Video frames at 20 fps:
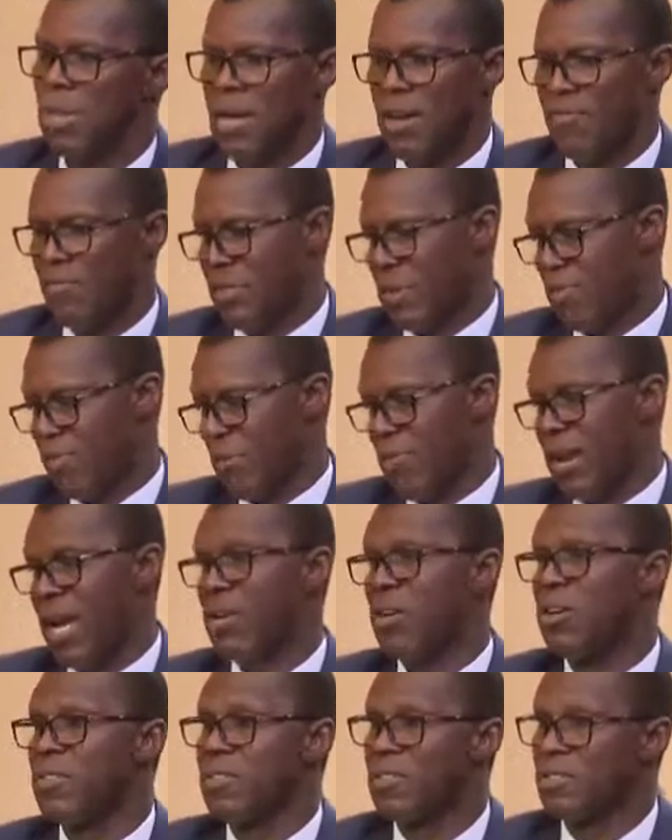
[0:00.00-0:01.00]
After
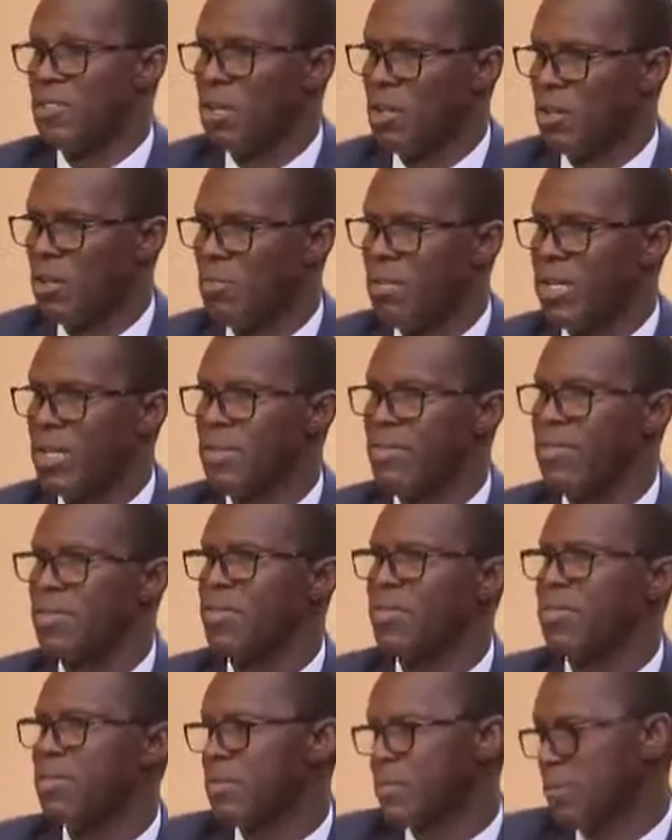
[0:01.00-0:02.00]
preparing all these
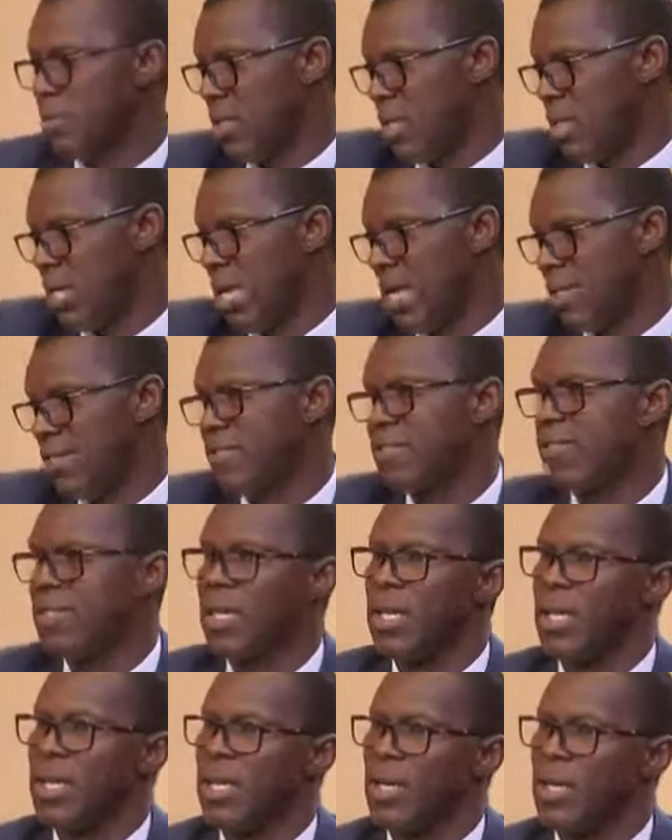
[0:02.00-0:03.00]
documents, he gets
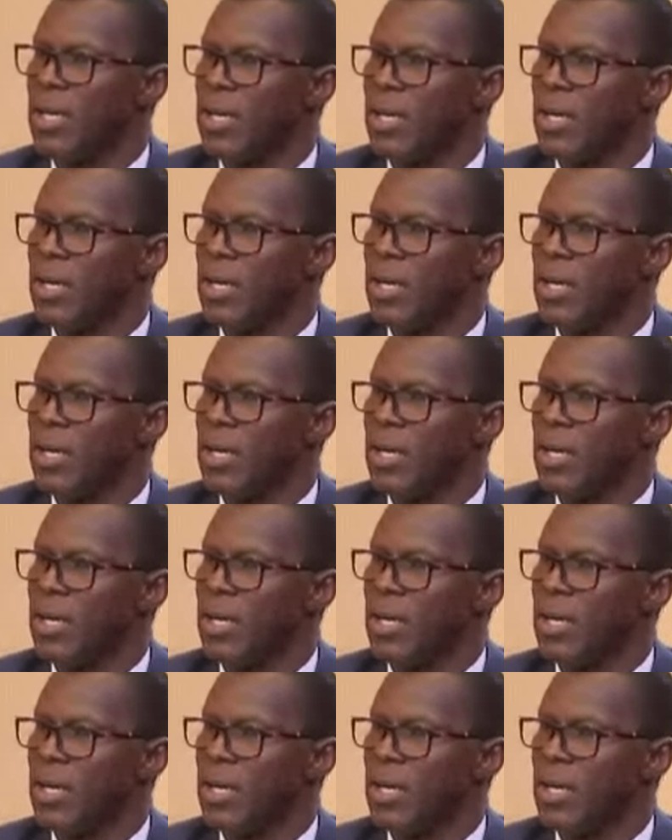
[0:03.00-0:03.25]
the